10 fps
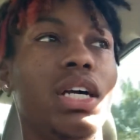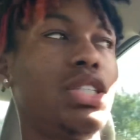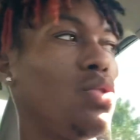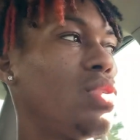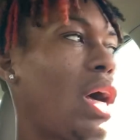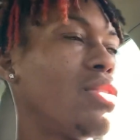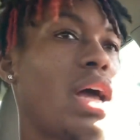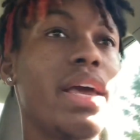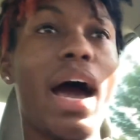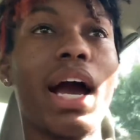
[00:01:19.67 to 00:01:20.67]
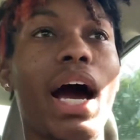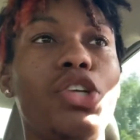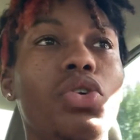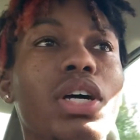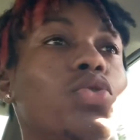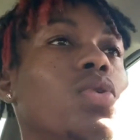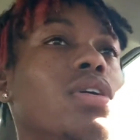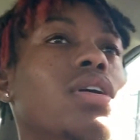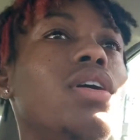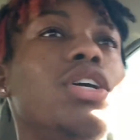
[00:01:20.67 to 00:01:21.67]
And she was, I was like, yeah, I got you this
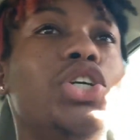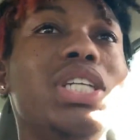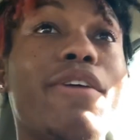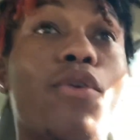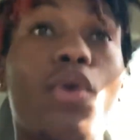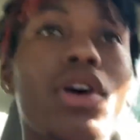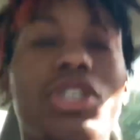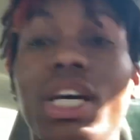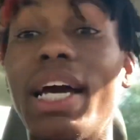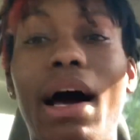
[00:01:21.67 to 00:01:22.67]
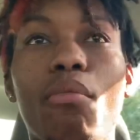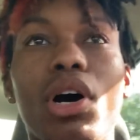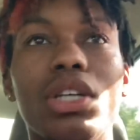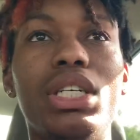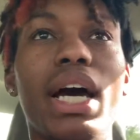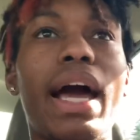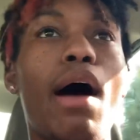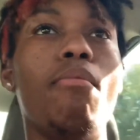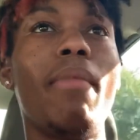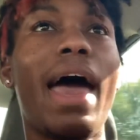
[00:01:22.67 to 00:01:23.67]
one. She was like, for real? She had got, bro, she had
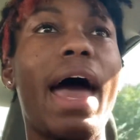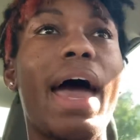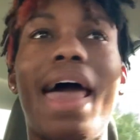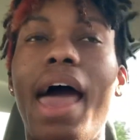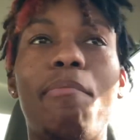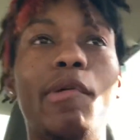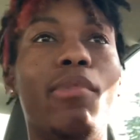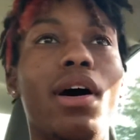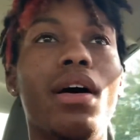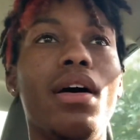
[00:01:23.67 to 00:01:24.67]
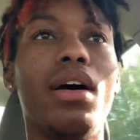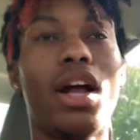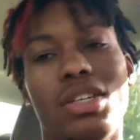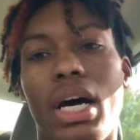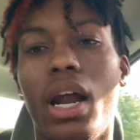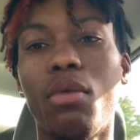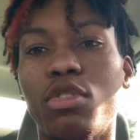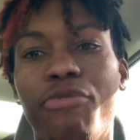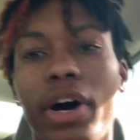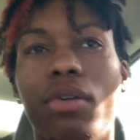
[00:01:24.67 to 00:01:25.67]
got mad happy, bro. And I was like, no, nah, I'm
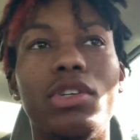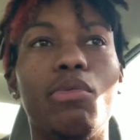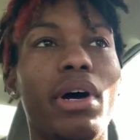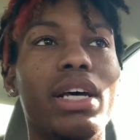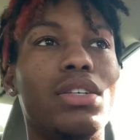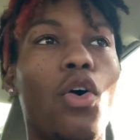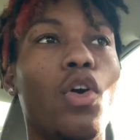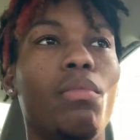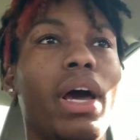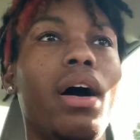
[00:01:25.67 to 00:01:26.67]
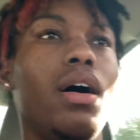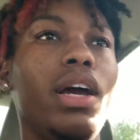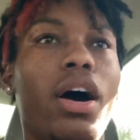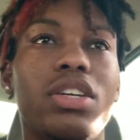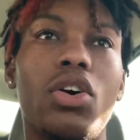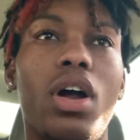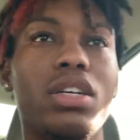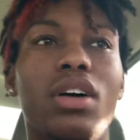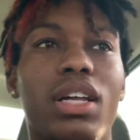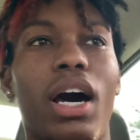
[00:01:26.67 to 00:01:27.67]
just fucking with you, but They sold them, they, uh, he already sold all
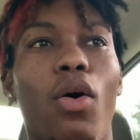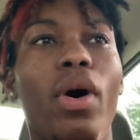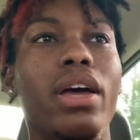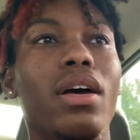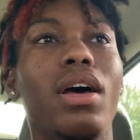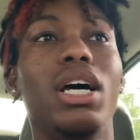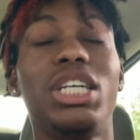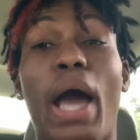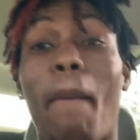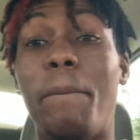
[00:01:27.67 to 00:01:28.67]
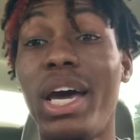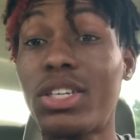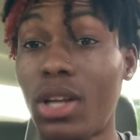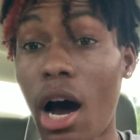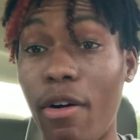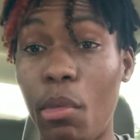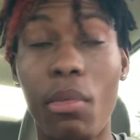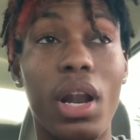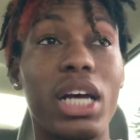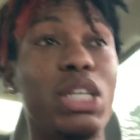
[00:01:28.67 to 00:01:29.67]
these dogs. I gotta wait. She got pissed off at me,
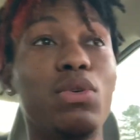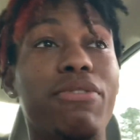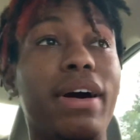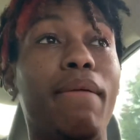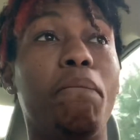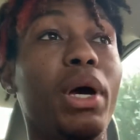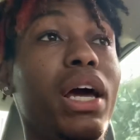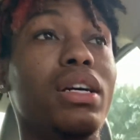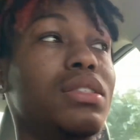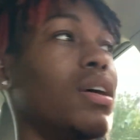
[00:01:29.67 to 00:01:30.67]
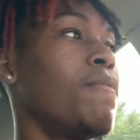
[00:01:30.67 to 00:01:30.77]
bro. Like, she was fucking pissed.